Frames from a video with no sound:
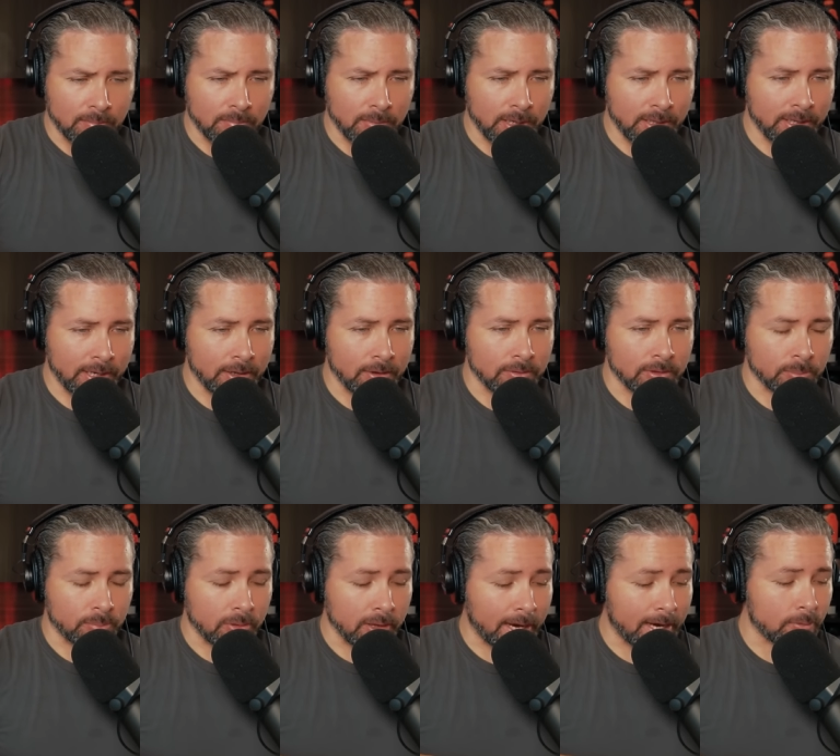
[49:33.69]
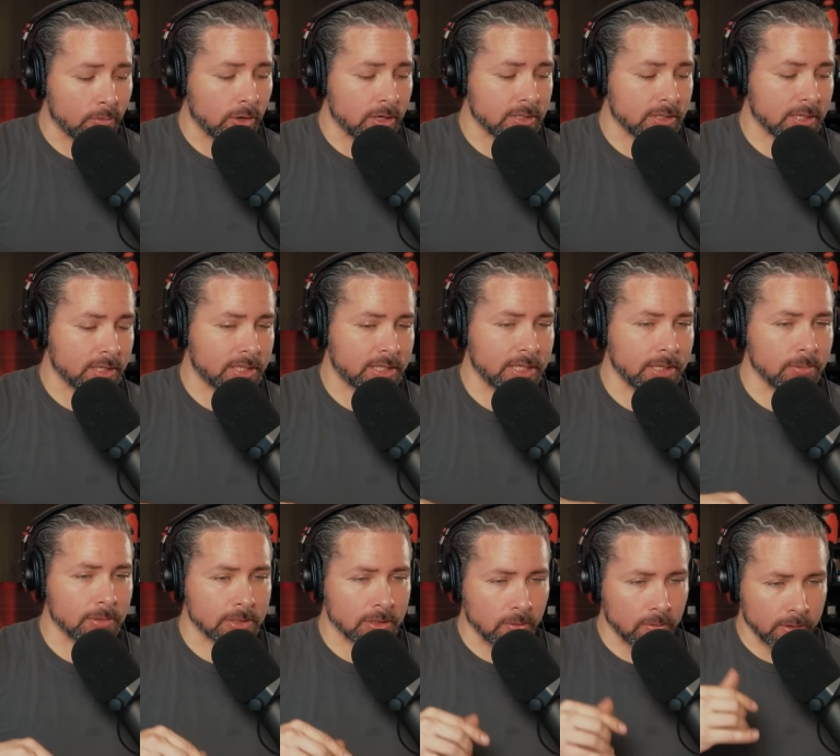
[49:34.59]
And then the plan was that she
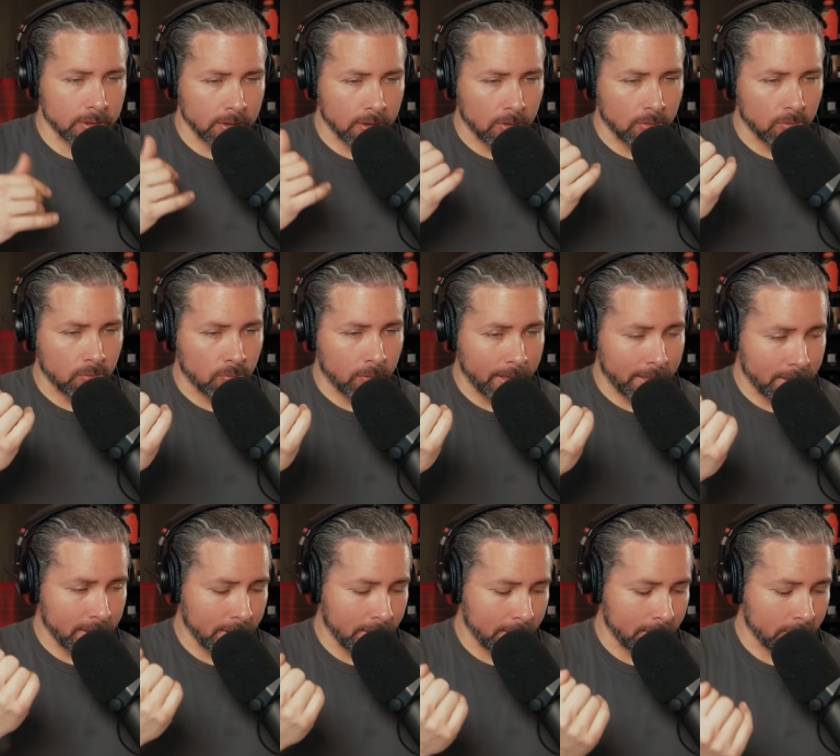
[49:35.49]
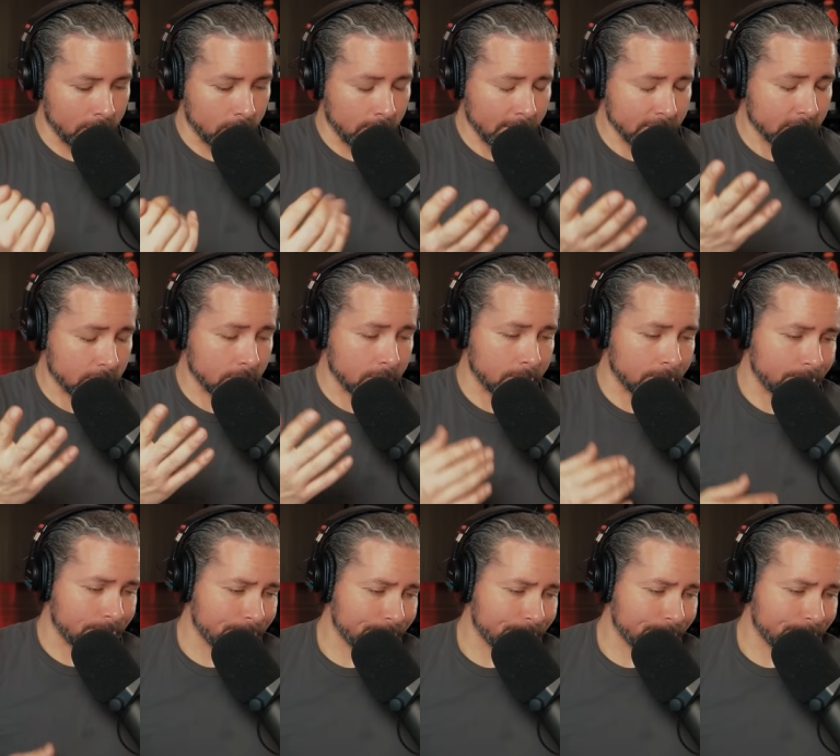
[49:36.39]
was going to go wait in the restroom